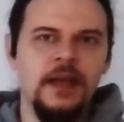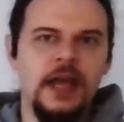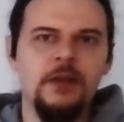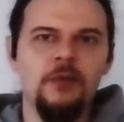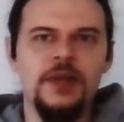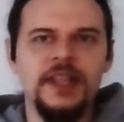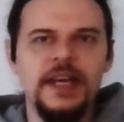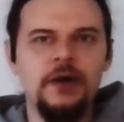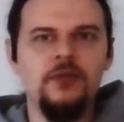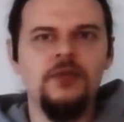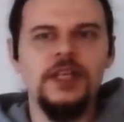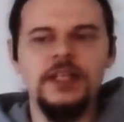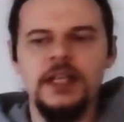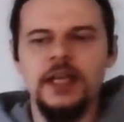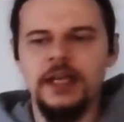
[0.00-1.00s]
and without
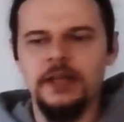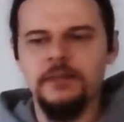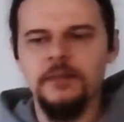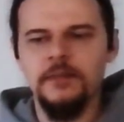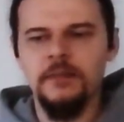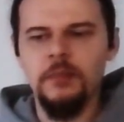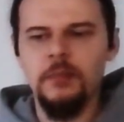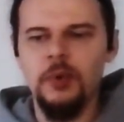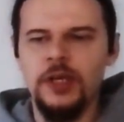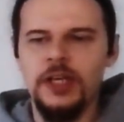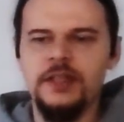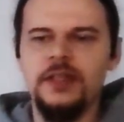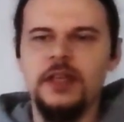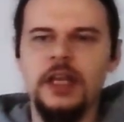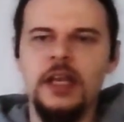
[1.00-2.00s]
reading, put
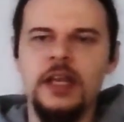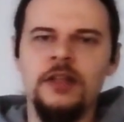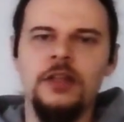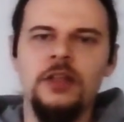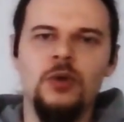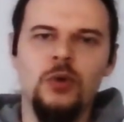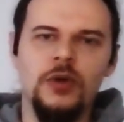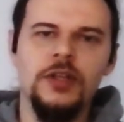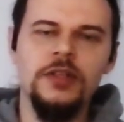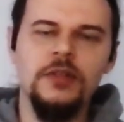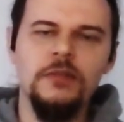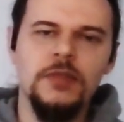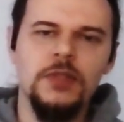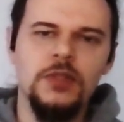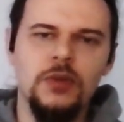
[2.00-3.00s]
it in your
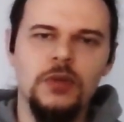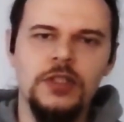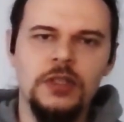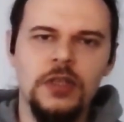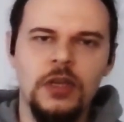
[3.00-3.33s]
source